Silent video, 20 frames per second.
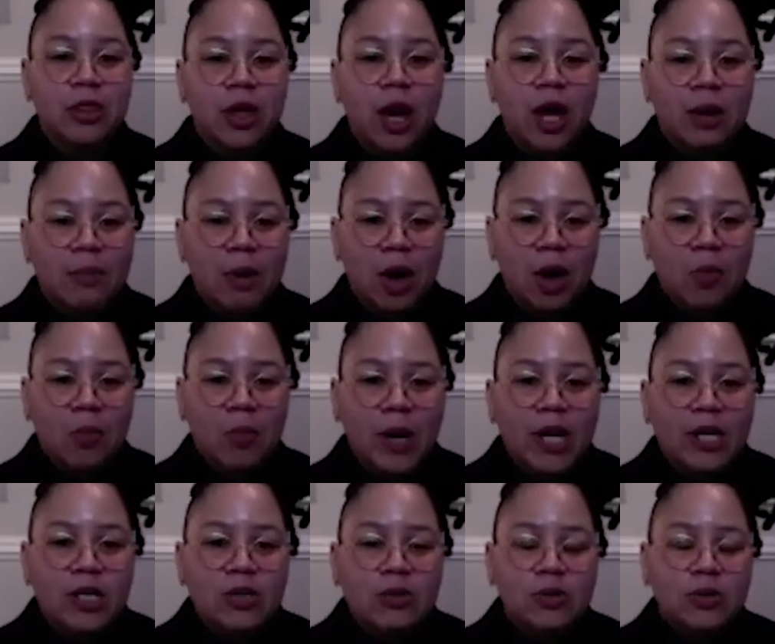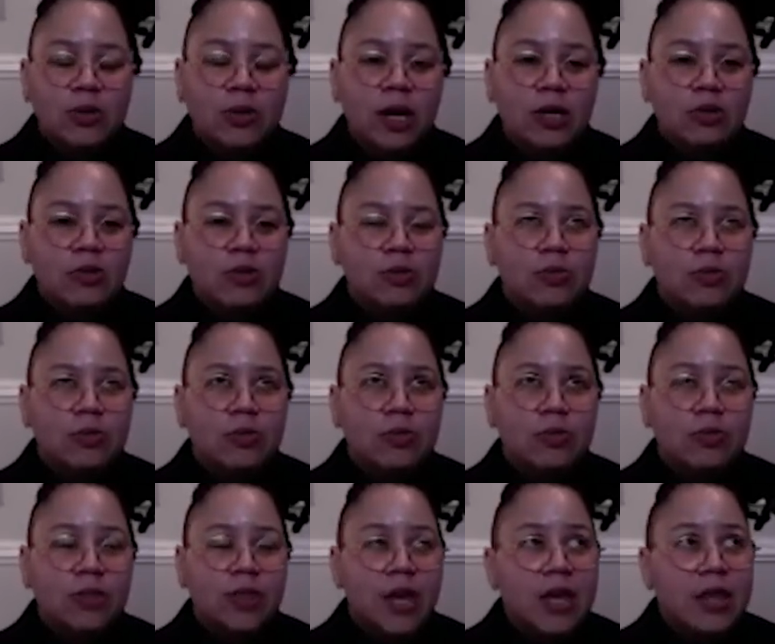thought about. But I do
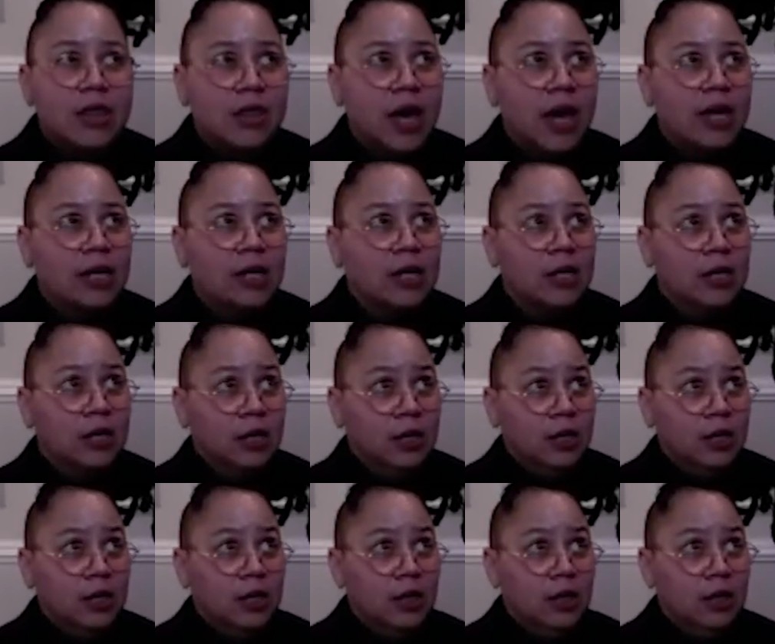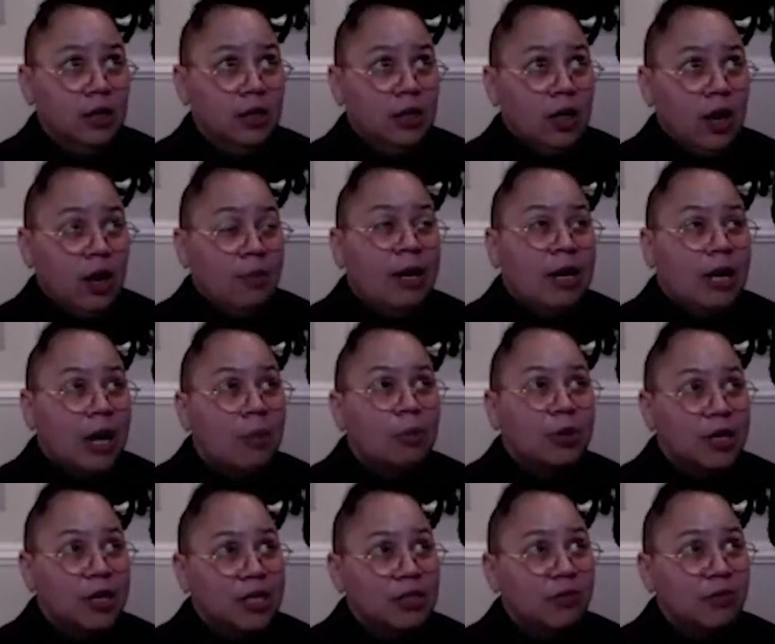think that, I mean, a couple things.